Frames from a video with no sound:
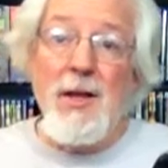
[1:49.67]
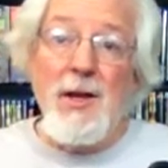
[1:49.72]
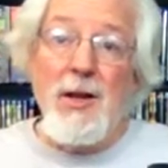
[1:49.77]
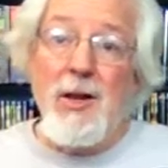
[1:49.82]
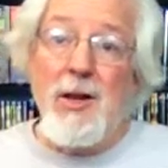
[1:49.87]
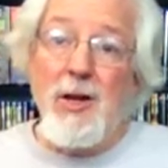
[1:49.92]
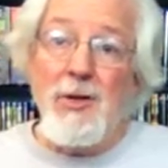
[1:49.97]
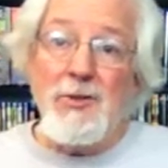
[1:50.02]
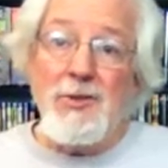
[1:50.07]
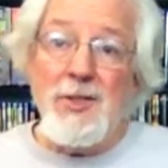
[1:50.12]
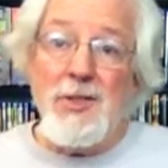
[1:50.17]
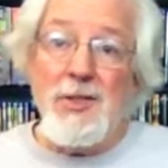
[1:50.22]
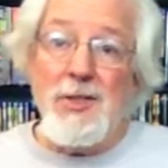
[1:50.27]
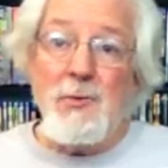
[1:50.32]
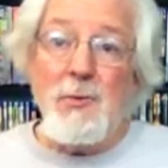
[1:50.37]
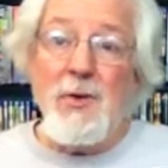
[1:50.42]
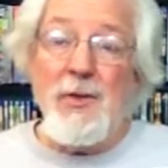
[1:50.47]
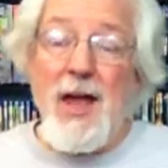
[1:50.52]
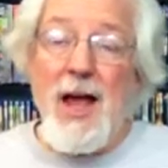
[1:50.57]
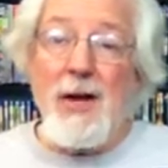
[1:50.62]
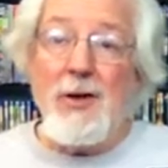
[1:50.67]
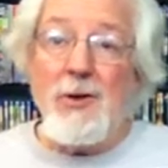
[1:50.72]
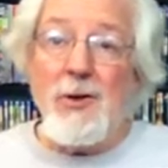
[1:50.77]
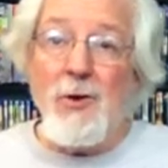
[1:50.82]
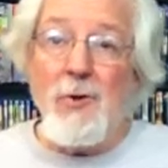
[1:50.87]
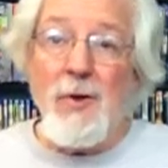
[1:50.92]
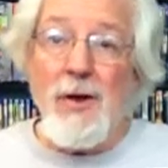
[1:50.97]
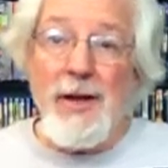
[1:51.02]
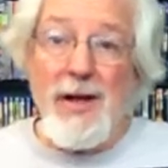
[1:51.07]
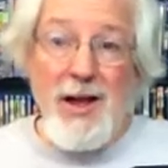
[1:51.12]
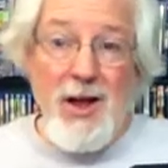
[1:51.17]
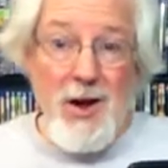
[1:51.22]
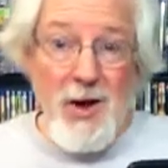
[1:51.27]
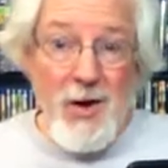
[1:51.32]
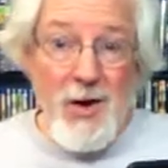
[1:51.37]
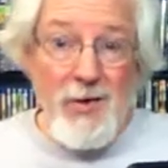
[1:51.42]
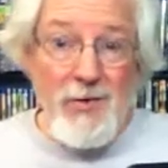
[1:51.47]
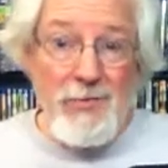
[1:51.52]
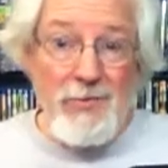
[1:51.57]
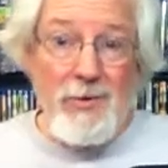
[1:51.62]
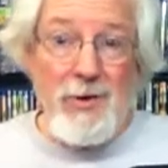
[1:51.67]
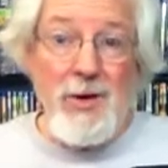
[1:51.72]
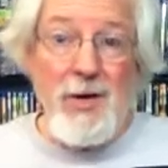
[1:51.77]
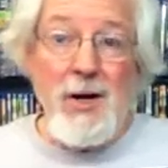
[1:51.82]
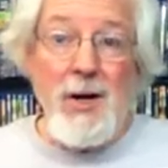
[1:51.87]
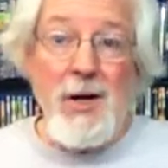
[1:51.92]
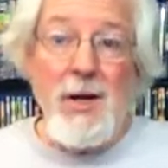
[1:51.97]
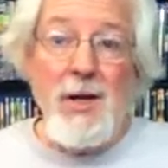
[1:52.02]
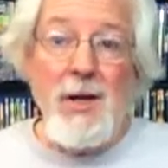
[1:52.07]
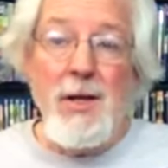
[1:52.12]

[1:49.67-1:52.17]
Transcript: Closest without going over.